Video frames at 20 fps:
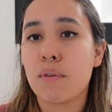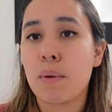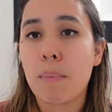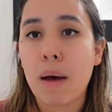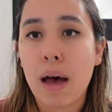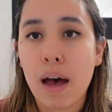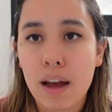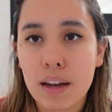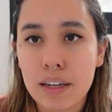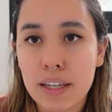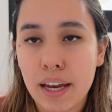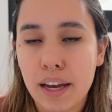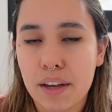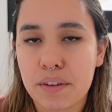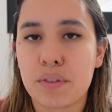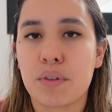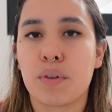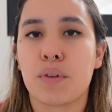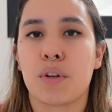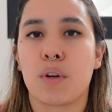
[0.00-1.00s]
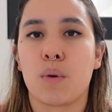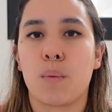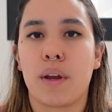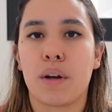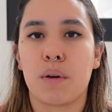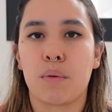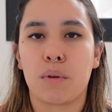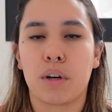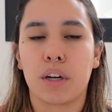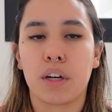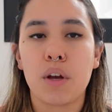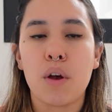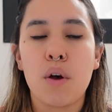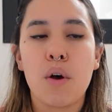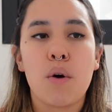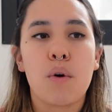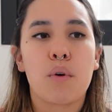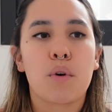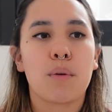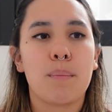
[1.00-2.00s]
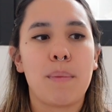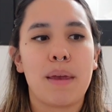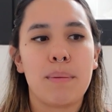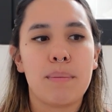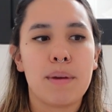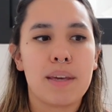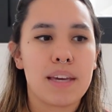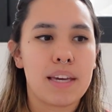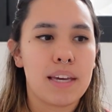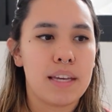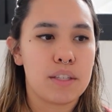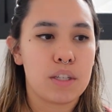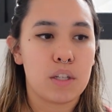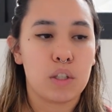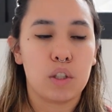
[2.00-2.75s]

a podcast on your way to work, or maybe it's